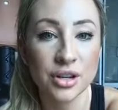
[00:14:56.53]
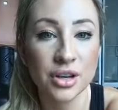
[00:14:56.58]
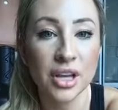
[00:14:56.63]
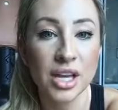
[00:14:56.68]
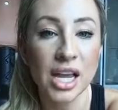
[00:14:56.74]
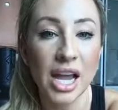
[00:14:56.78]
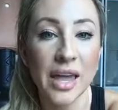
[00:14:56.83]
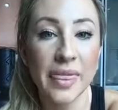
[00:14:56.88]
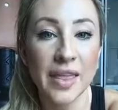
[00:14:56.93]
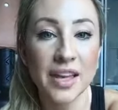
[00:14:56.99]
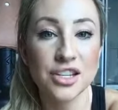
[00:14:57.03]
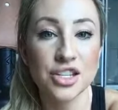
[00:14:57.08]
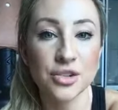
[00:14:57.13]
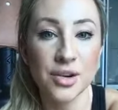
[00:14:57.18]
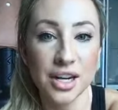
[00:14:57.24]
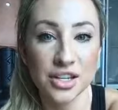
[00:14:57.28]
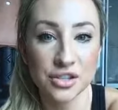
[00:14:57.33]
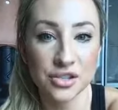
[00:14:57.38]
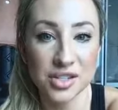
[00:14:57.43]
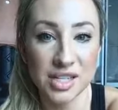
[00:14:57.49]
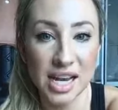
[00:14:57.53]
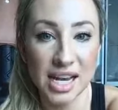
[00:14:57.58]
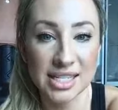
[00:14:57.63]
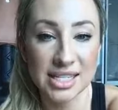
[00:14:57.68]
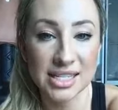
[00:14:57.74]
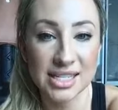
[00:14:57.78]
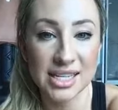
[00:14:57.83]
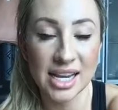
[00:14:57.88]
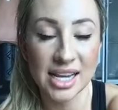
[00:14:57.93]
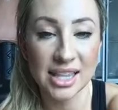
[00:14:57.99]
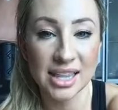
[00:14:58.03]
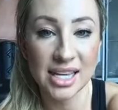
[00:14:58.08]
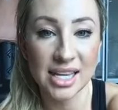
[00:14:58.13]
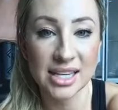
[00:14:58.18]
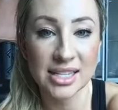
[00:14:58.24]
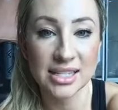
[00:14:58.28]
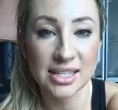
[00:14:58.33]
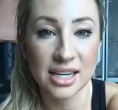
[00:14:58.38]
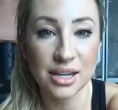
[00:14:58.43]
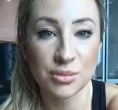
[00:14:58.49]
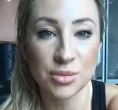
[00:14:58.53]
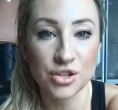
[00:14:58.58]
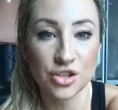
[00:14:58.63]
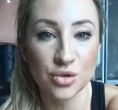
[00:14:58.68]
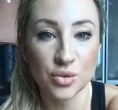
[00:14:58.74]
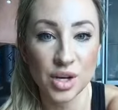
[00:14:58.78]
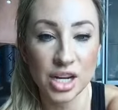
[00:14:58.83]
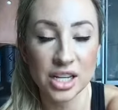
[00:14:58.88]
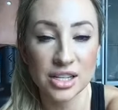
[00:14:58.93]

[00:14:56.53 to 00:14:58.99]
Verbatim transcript: and then do exercises like this in between.